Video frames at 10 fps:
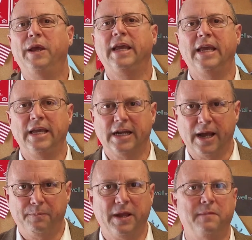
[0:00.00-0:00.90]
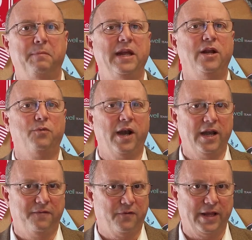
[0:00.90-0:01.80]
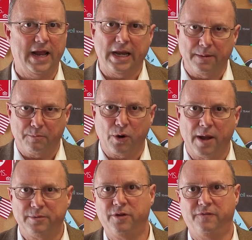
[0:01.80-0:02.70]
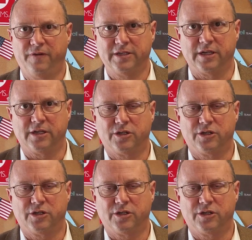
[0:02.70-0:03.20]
picking it up and being ready for that impromptu visit.